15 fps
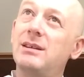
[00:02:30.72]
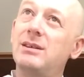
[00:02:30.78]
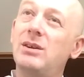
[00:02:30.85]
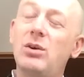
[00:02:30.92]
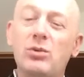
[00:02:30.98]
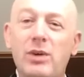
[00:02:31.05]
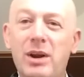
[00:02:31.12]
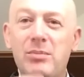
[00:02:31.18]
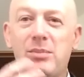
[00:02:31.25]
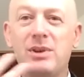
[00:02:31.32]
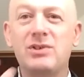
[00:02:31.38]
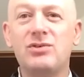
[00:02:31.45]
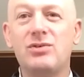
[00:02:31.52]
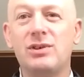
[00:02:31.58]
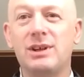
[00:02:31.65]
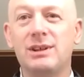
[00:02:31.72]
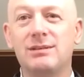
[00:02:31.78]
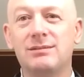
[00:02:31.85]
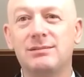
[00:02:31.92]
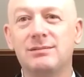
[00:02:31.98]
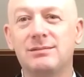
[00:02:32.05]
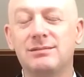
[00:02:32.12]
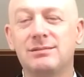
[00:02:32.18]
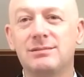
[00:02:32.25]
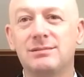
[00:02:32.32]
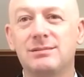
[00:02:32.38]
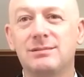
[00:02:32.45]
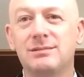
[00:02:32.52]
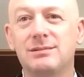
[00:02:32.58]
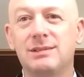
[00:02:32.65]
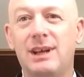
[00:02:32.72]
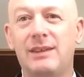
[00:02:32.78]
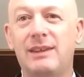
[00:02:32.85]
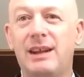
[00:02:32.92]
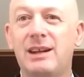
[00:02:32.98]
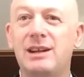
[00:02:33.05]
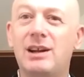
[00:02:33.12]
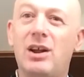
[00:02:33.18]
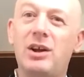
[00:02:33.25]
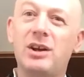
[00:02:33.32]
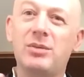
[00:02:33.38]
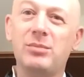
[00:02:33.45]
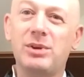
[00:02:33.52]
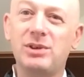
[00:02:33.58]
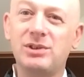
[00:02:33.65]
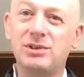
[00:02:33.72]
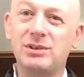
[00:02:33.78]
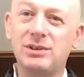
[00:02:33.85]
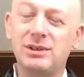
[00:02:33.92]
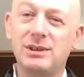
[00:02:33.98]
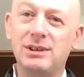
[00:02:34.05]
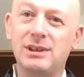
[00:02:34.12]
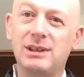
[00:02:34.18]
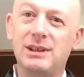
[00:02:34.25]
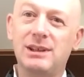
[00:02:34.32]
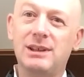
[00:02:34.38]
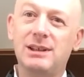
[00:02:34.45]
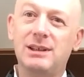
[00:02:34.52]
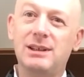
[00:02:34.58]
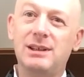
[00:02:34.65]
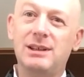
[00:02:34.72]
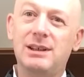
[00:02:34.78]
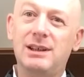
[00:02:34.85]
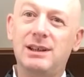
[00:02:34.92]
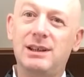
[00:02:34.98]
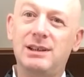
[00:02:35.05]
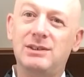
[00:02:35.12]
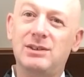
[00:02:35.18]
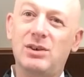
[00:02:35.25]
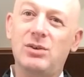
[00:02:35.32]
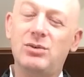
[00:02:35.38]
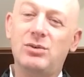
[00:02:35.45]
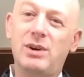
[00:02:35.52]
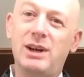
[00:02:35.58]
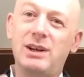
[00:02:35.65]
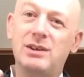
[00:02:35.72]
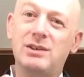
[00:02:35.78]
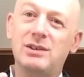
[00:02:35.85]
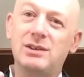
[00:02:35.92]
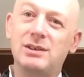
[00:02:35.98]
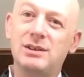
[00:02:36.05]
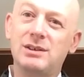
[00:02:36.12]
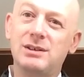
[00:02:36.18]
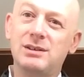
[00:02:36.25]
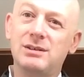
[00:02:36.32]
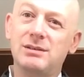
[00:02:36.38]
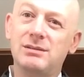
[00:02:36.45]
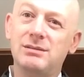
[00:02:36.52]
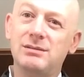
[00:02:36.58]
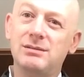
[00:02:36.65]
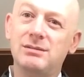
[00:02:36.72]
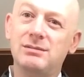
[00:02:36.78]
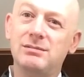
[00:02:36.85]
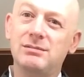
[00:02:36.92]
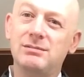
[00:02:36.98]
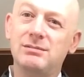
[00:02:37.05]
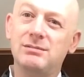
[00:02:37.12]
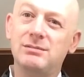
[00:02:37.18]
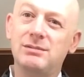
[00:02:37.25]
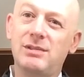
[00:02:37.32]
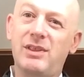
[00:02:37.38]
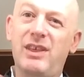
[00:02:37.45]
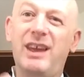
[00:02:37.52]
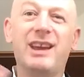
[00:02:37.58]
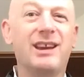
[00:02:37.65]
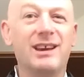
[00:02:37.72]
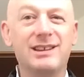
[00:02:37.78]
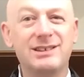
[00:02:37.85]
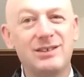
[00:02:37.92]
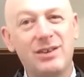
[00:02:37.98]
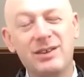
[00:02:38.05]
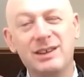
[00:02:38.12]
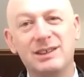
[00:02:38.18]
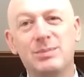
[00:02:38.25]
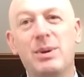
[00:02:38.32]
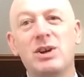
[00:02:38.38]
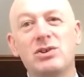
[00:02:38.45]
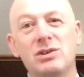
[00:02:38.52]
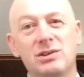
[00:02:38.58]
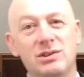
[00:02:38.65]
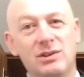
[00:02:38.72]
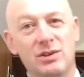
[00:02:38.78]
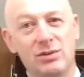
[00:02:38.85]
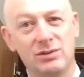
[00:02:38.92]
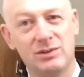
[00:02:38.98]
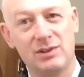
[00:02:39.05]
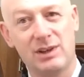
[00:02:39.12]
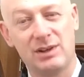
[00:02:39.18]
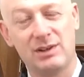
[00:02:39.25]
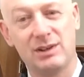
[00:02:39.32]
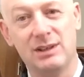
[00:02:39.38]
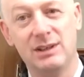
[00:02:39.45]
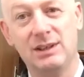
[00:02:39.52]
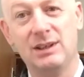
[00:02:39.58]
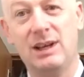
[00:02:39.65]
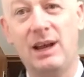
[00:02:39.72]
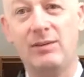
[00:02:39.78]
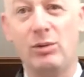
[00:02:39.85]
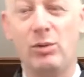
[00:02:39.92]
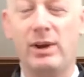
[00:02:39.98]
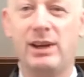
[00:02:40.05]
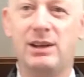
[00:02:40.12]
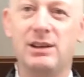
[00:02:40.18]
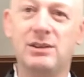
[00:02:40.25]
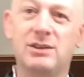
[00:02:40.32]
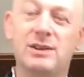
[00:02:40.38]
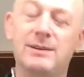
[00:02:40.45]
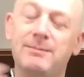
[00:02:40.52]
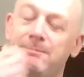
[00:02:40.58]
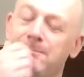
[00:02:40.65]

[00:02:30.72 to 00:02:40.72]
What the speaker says: no great mystery, and that enlightenment is no great thing. It's nothing special to those that have awakened.